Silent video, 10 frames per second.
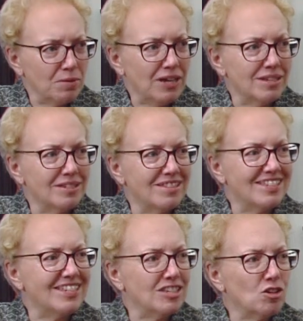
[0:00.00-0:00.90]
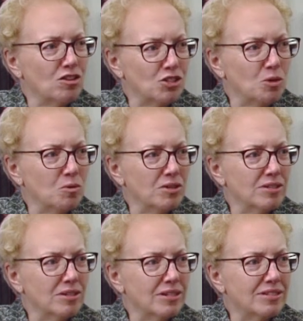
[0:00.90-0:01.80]
Because this is also
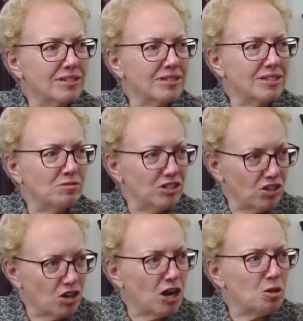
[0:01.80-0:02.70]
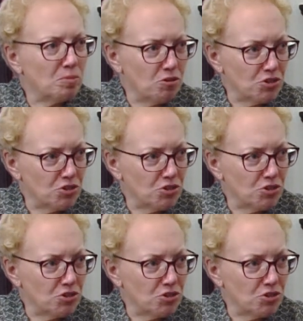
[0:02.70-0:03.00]
a series on entrepreneurship.